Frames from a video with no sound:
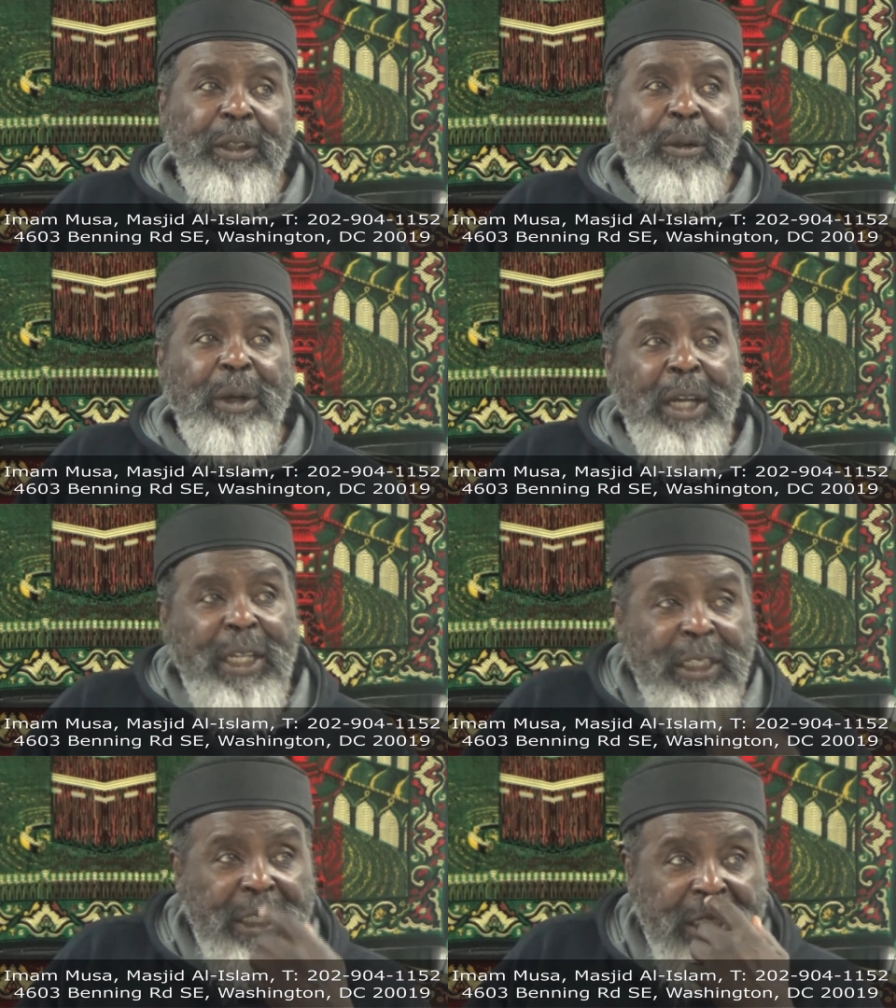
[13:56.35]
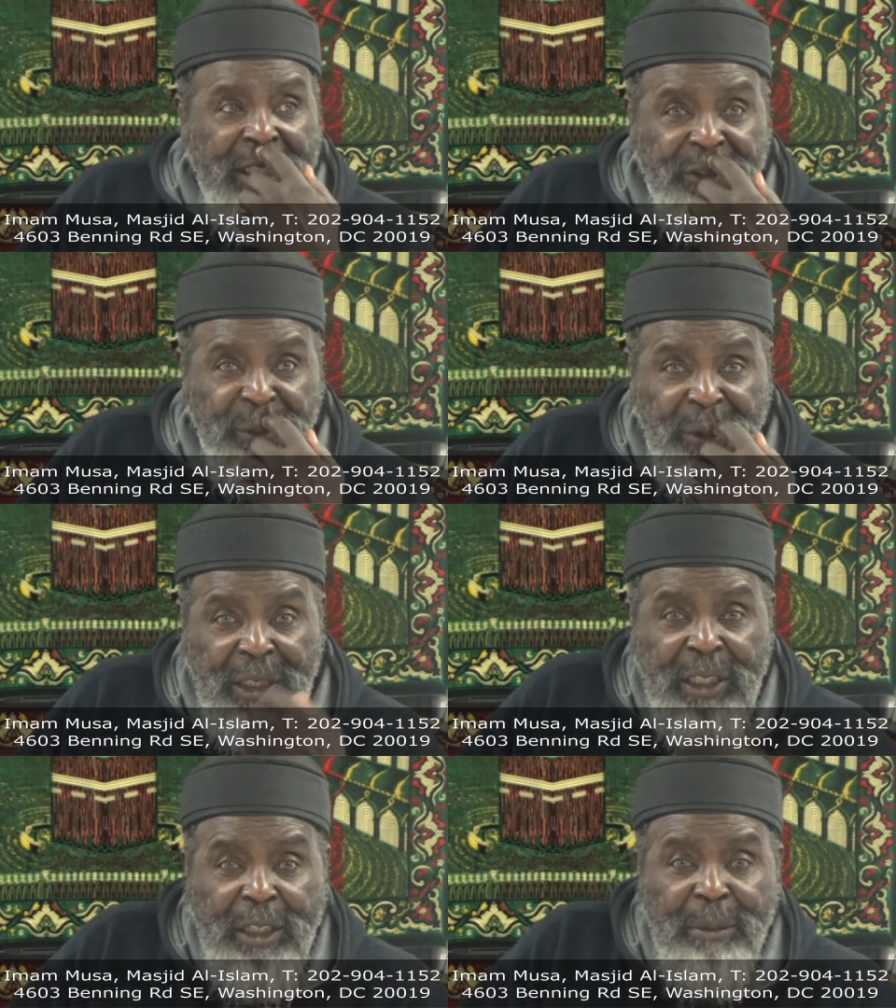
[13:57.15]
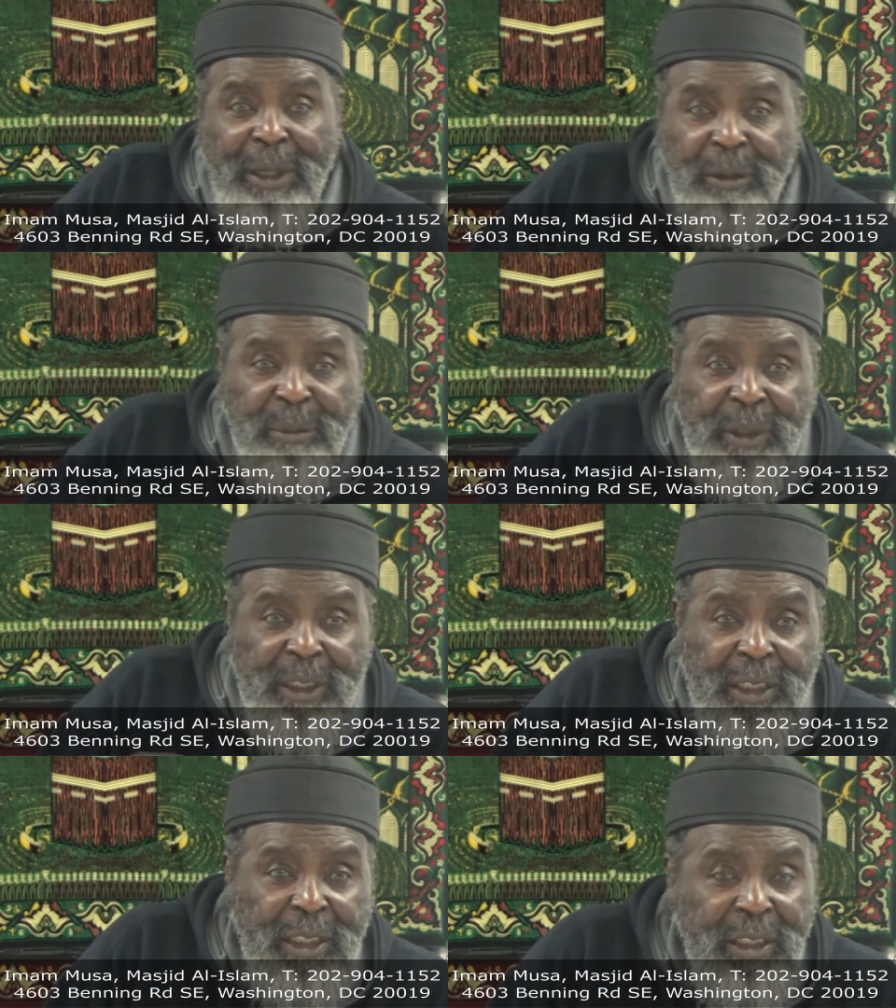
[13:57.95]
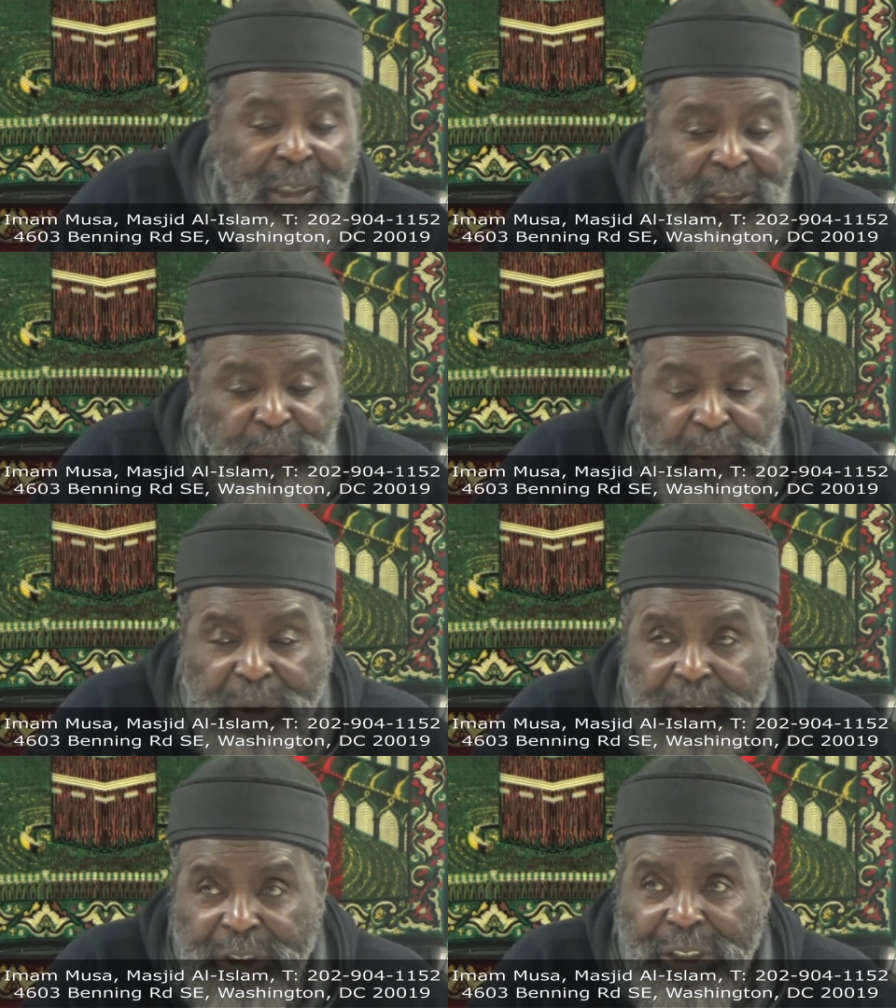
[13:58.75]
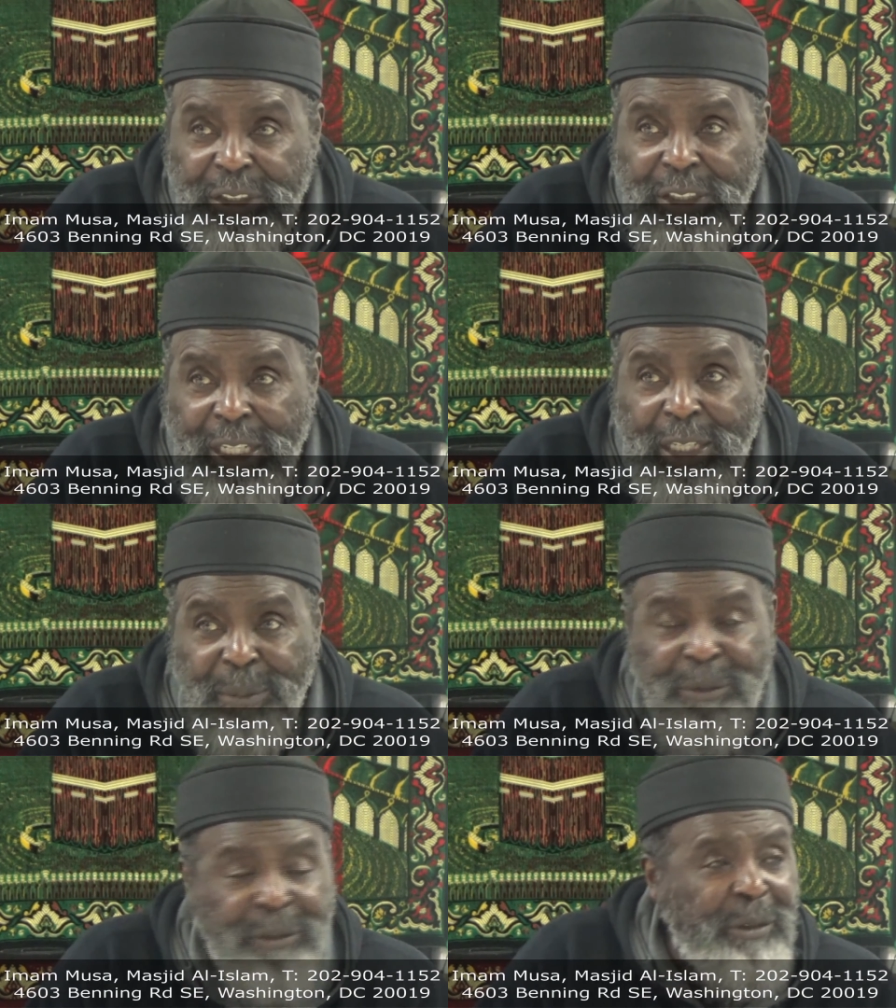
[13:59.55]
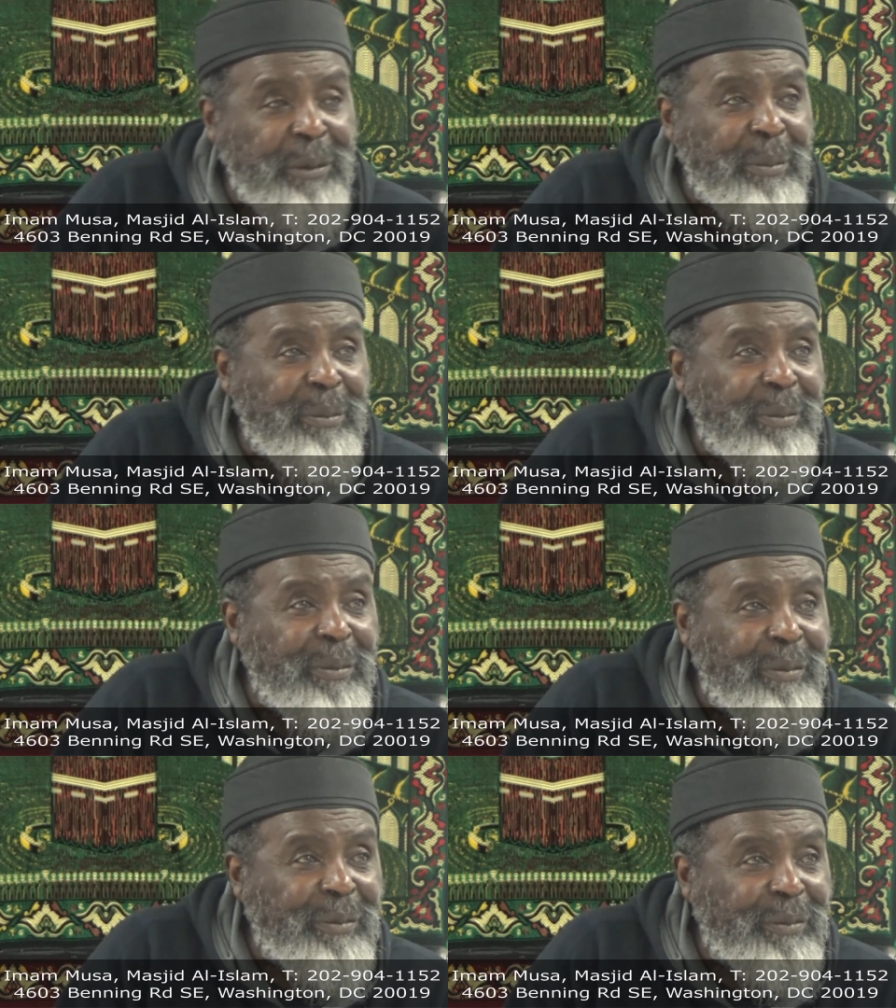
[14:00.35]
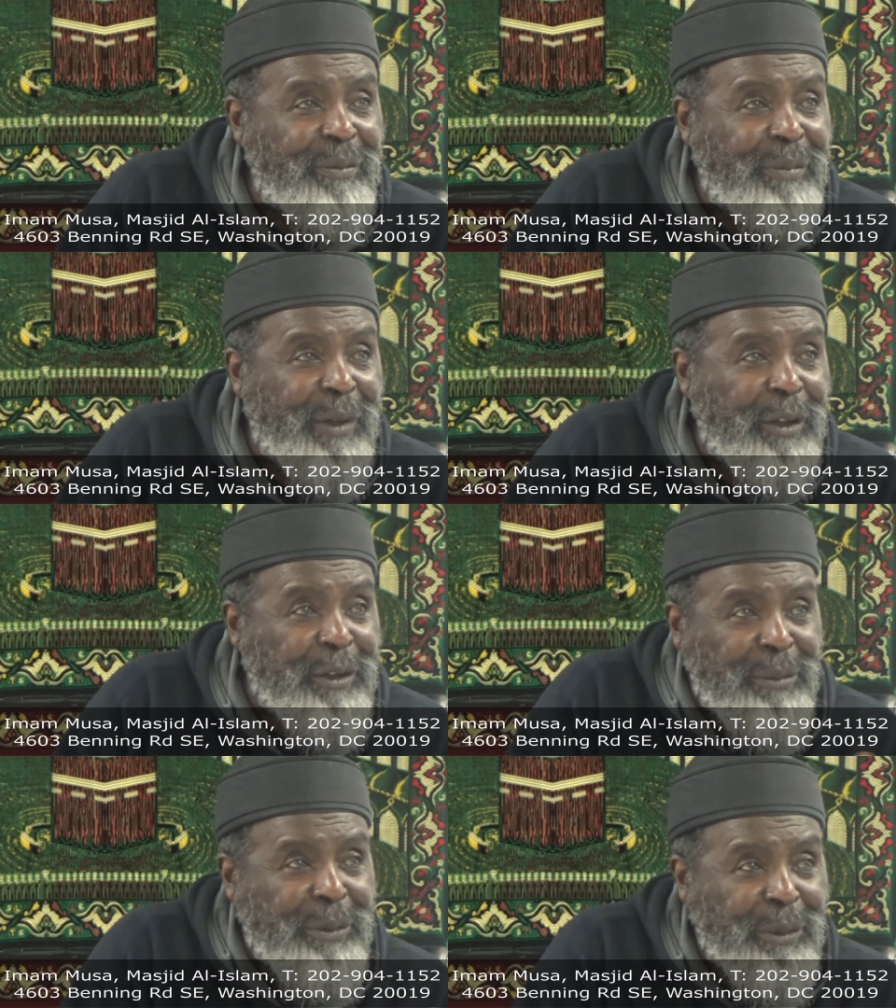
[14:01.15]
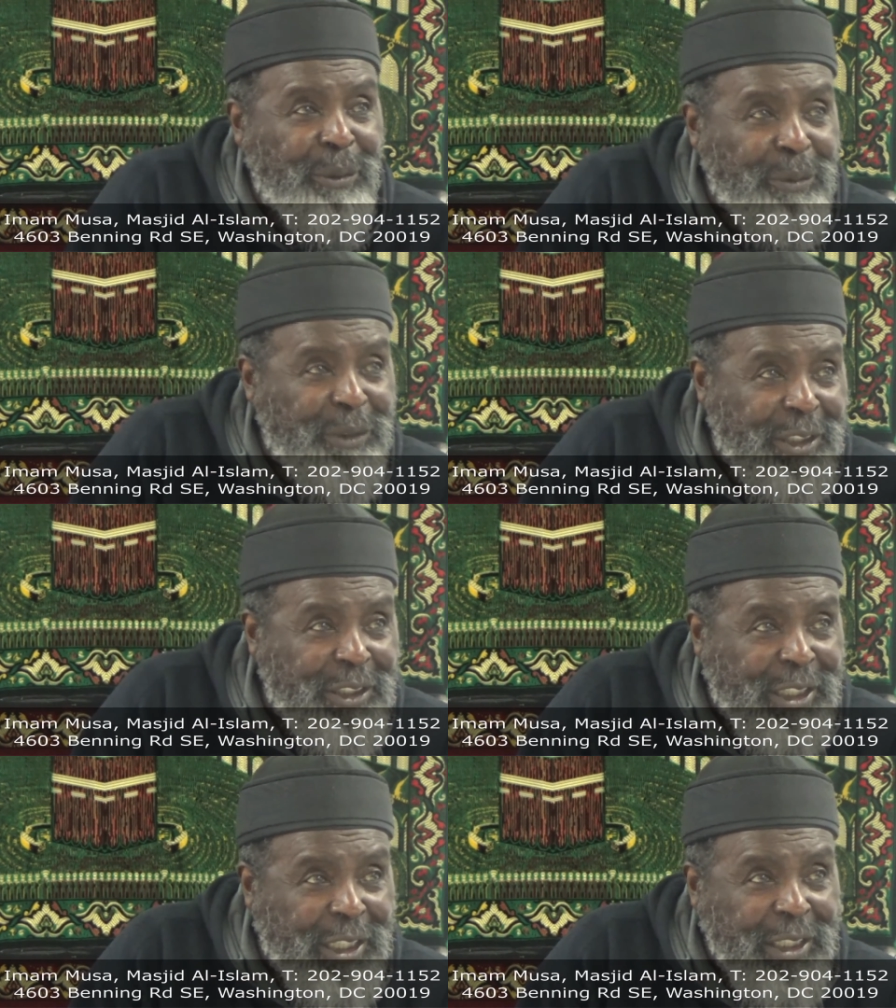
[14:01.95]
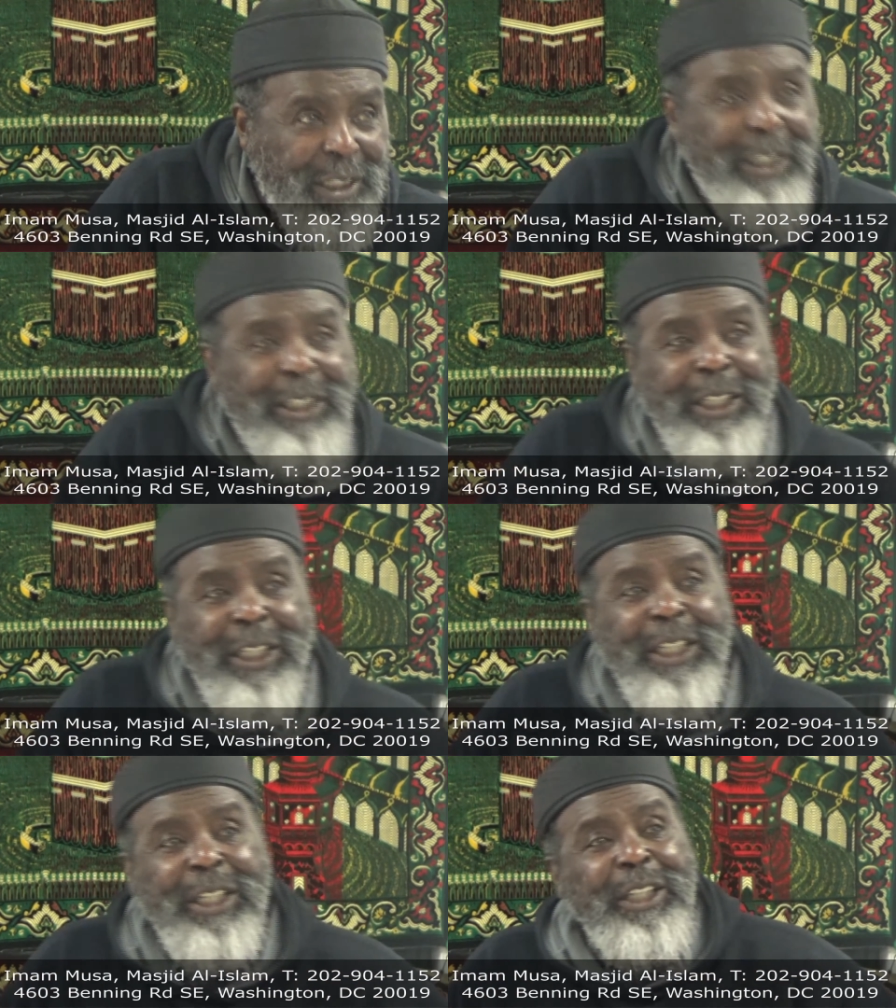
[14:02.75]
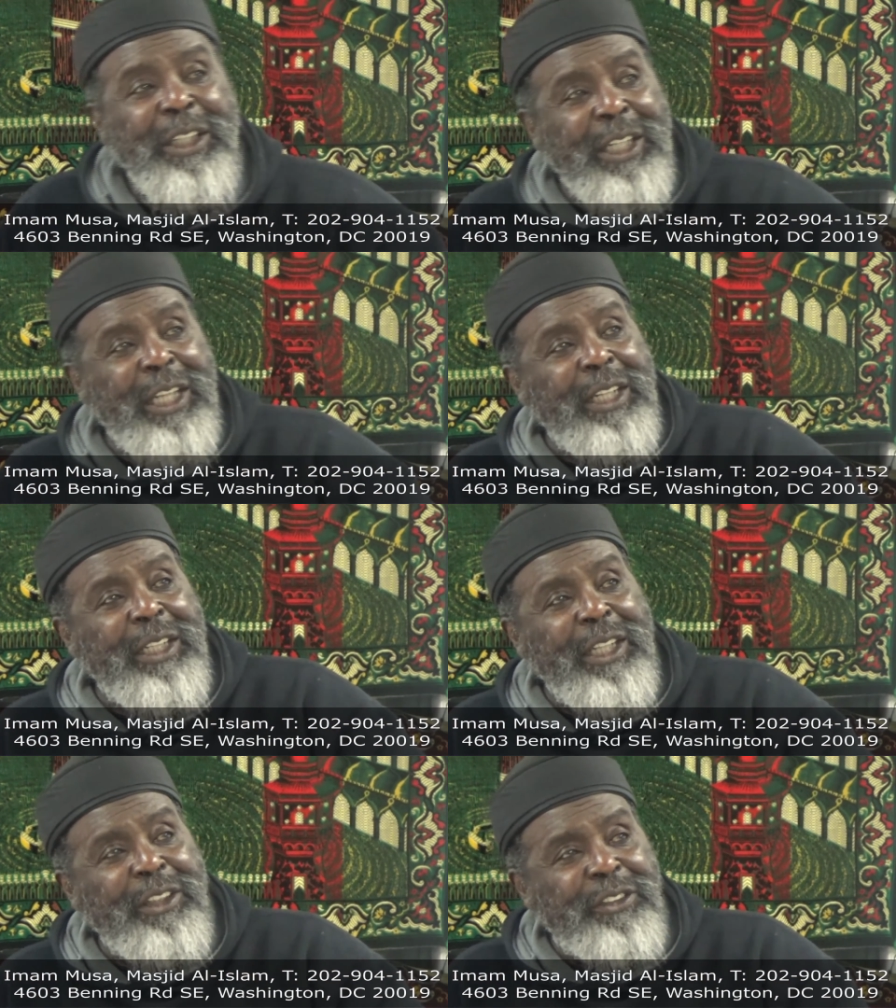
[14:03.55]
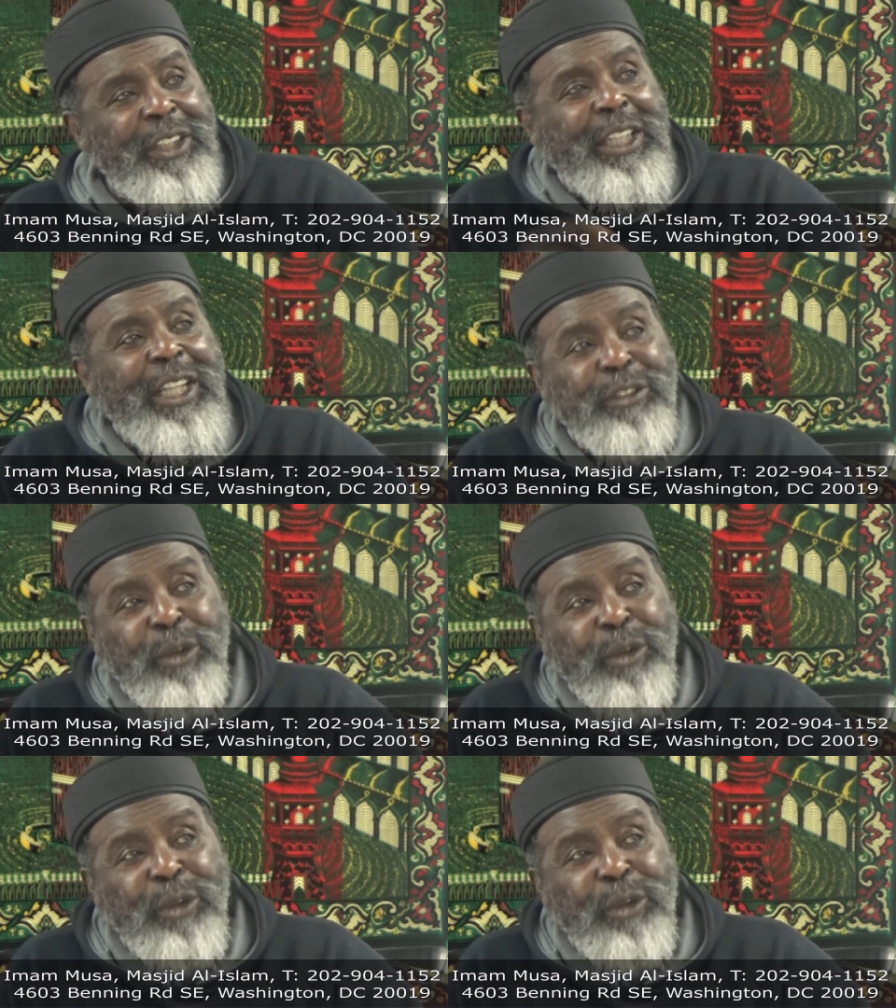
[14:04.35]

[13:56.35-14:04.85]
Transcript: Why? The next one they come out with, they'll put 10 times the volume to old, 10 times. Then that, they'll say, that's